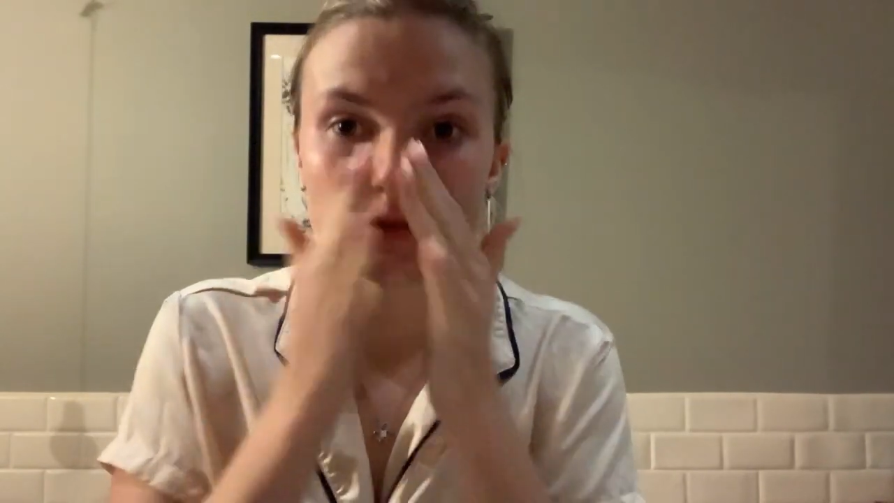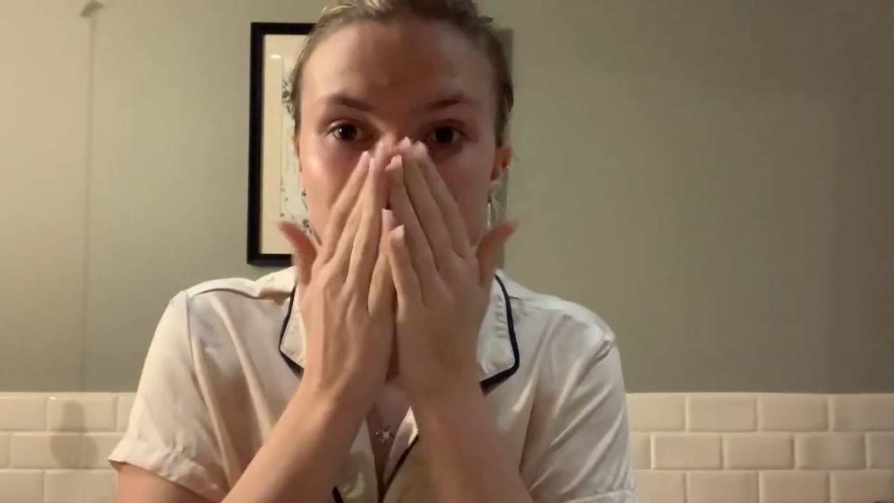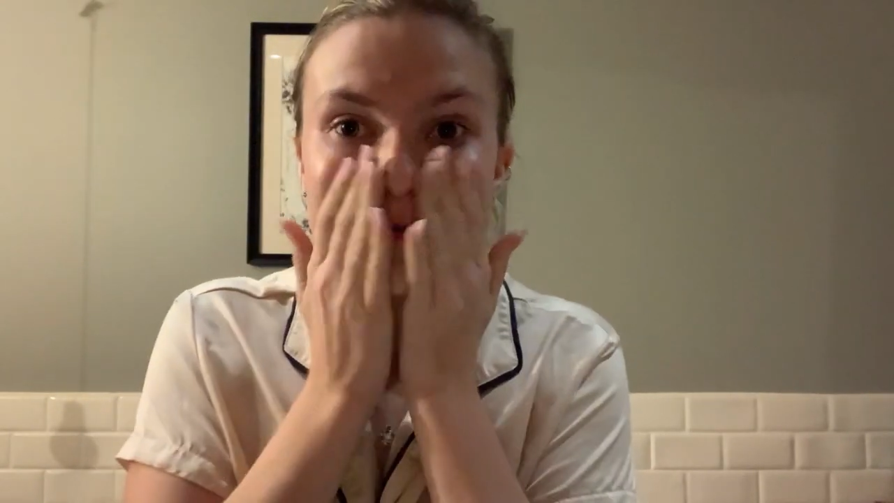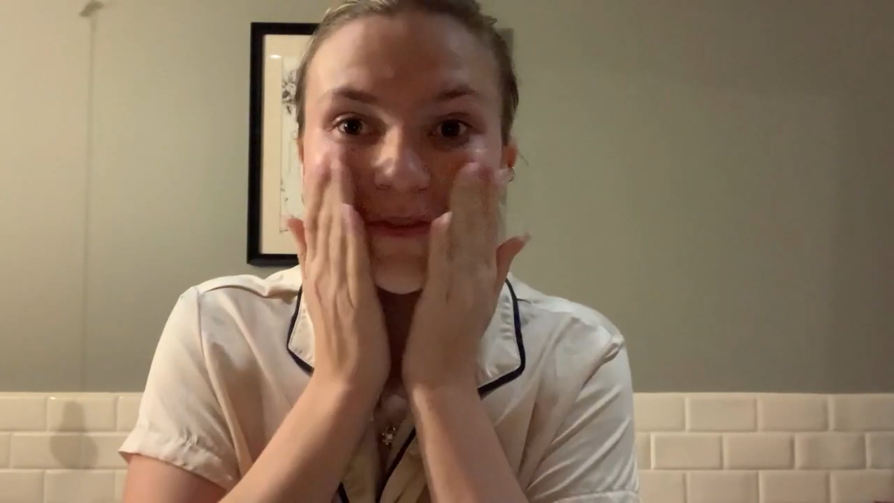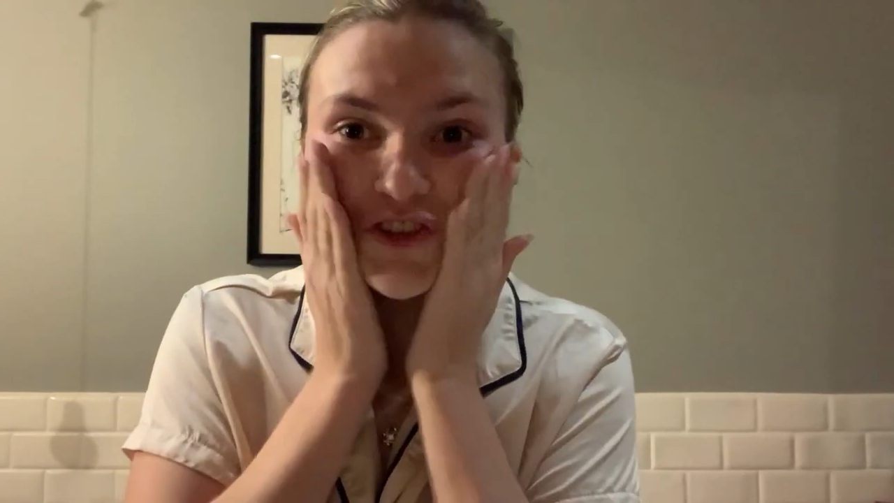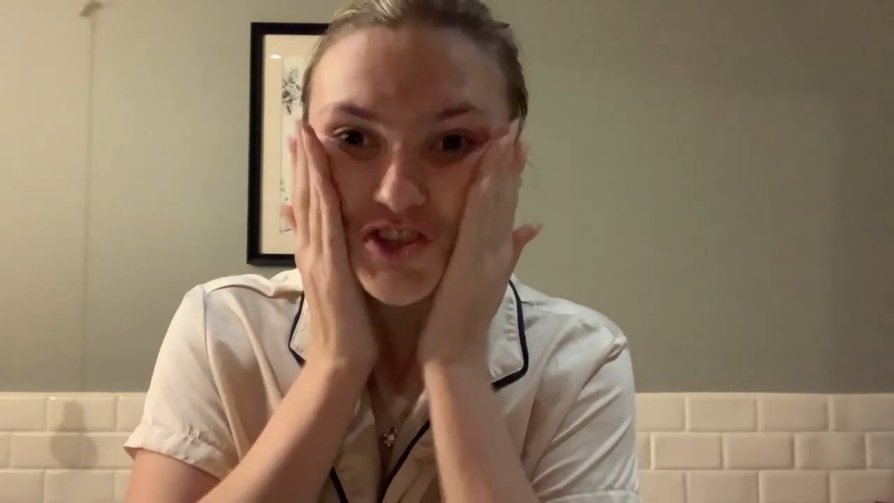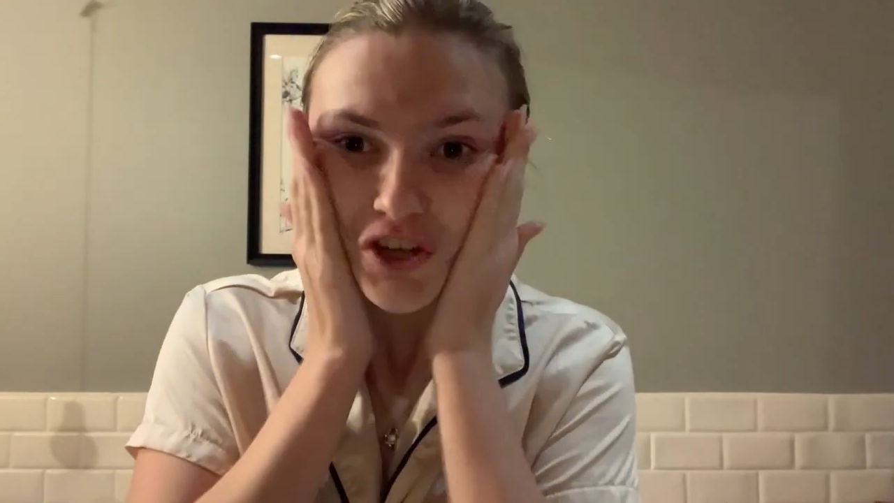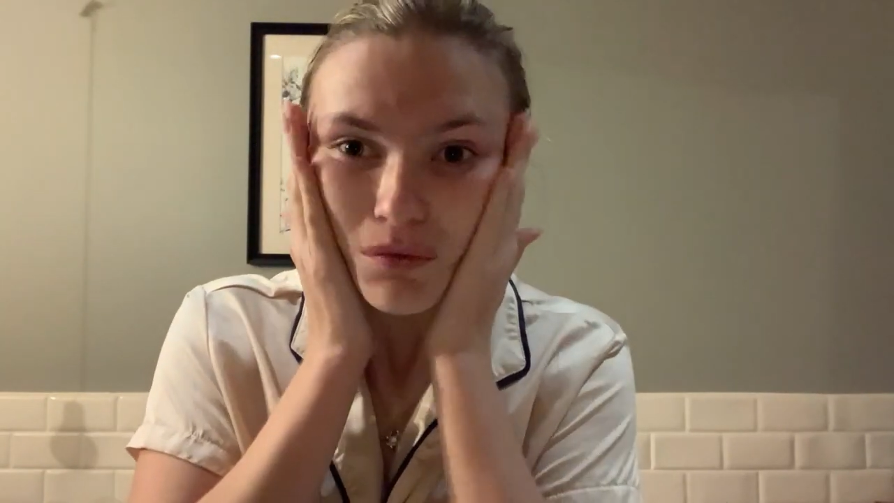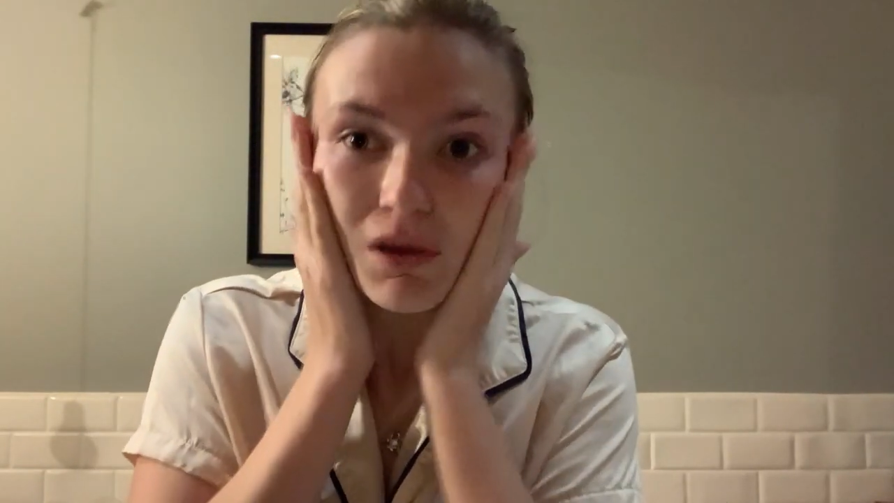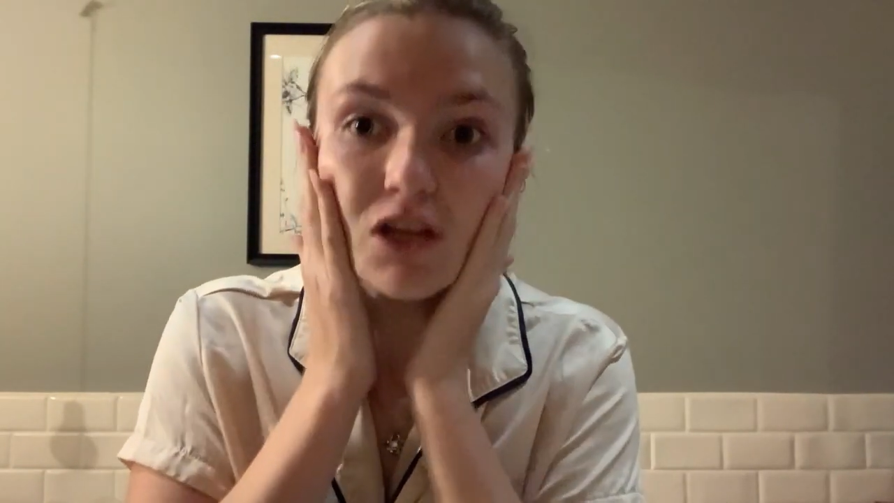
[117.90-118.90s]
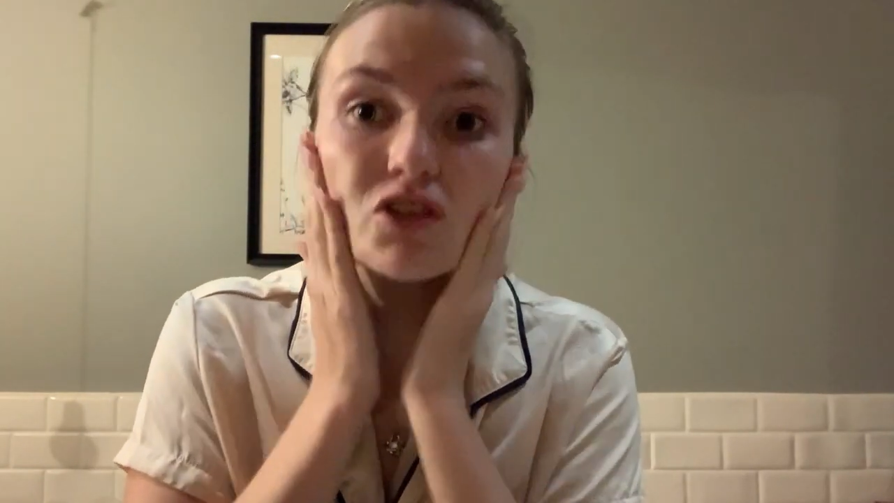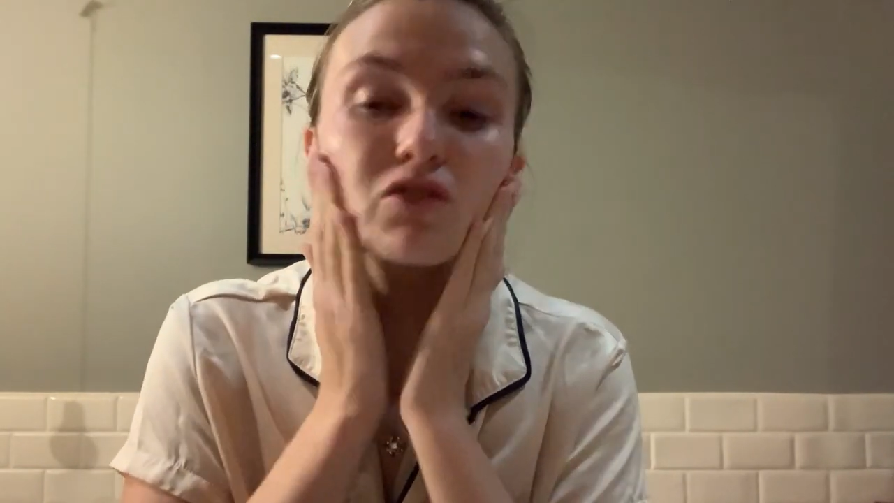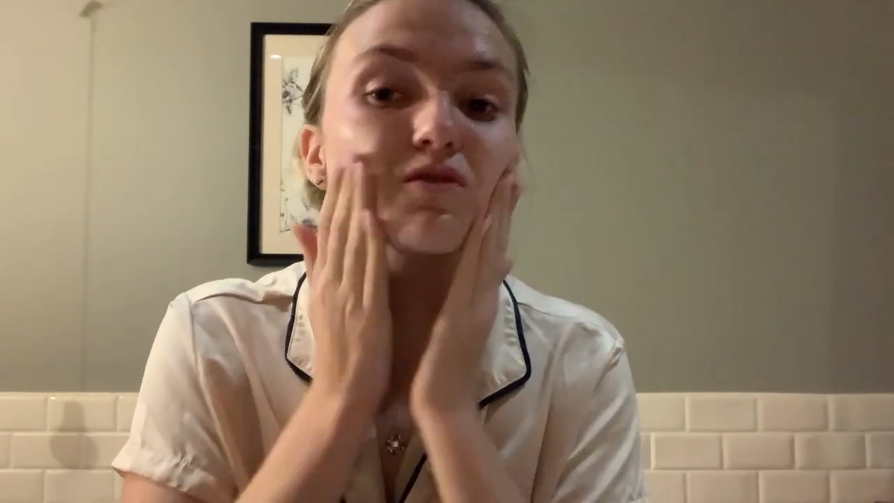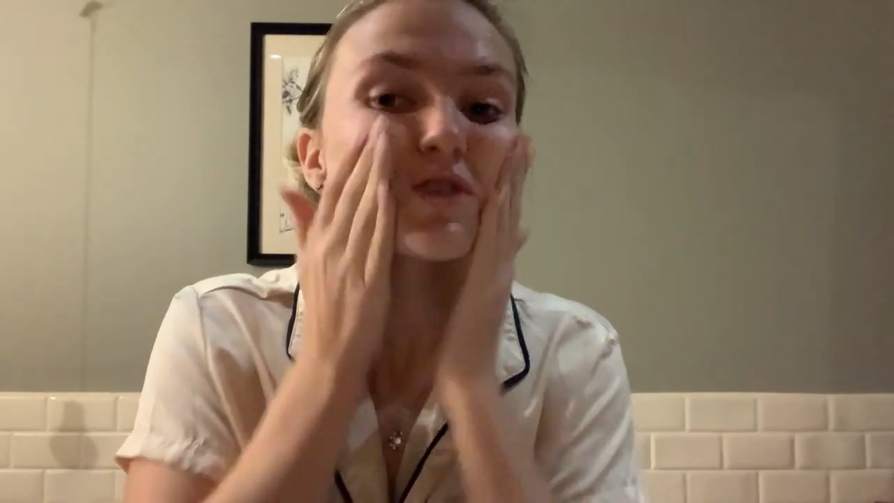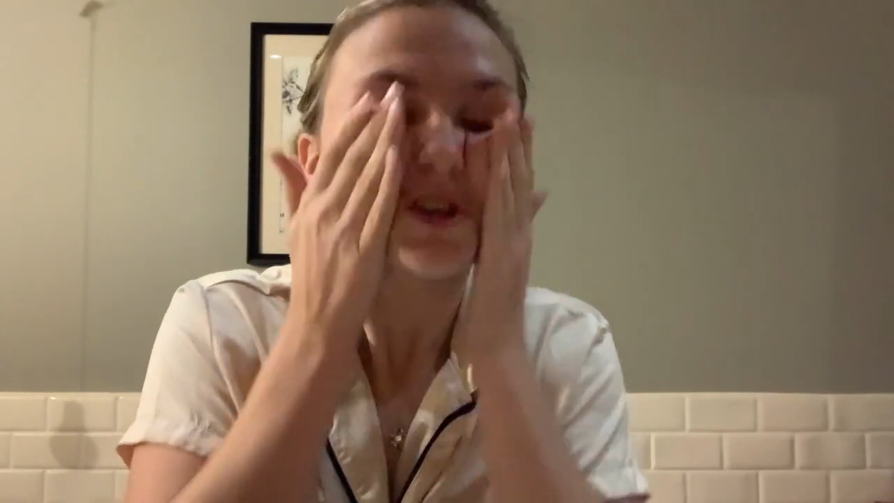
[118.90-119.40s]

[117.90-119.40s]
So we're just going to make sure